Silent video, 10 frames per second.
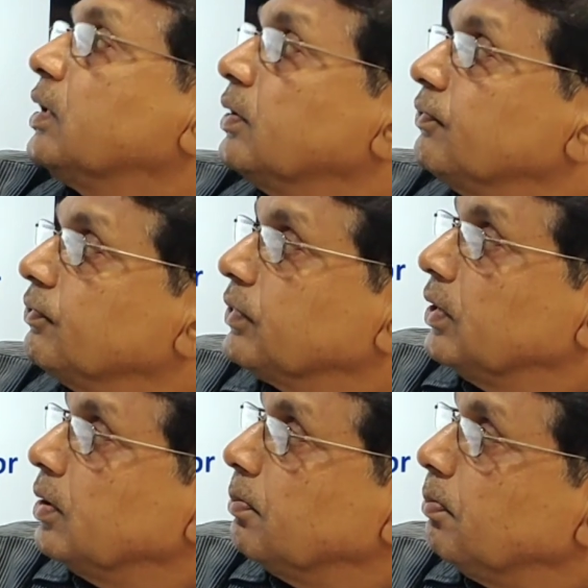of
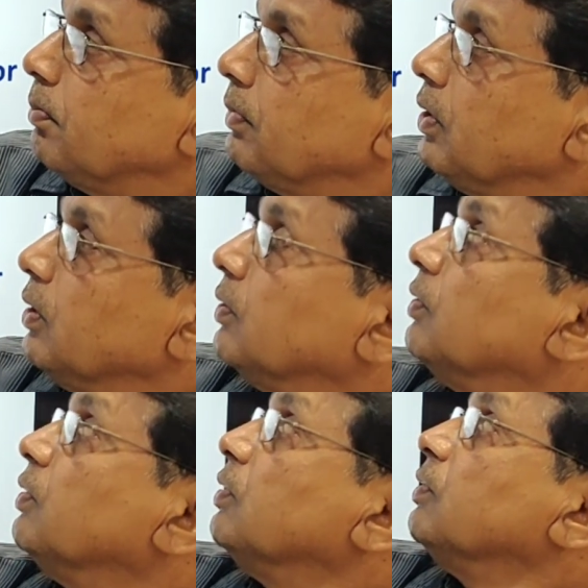the
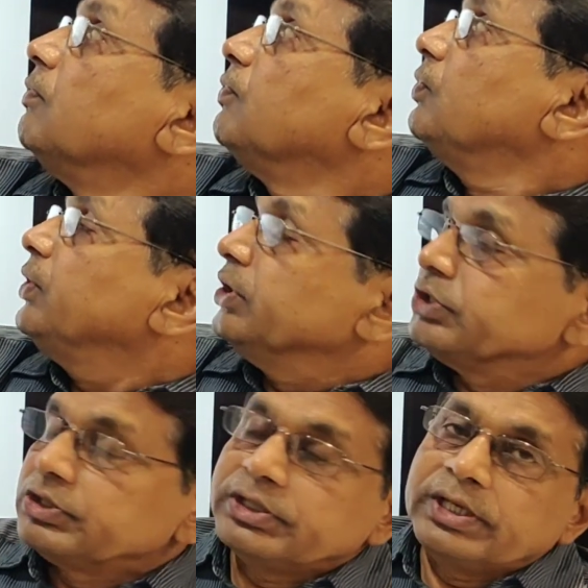
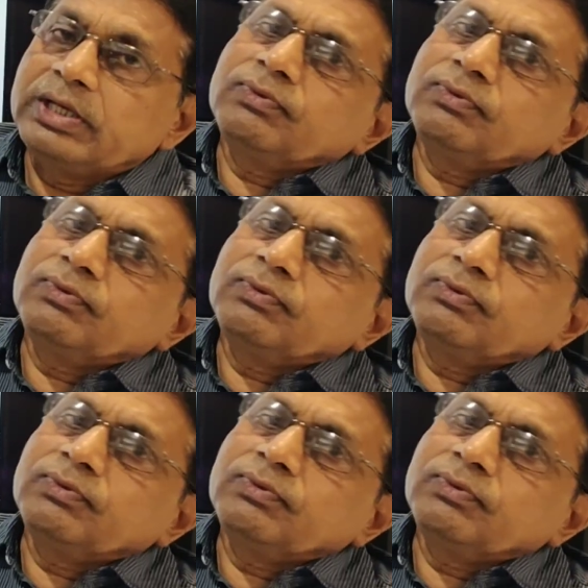fluid, any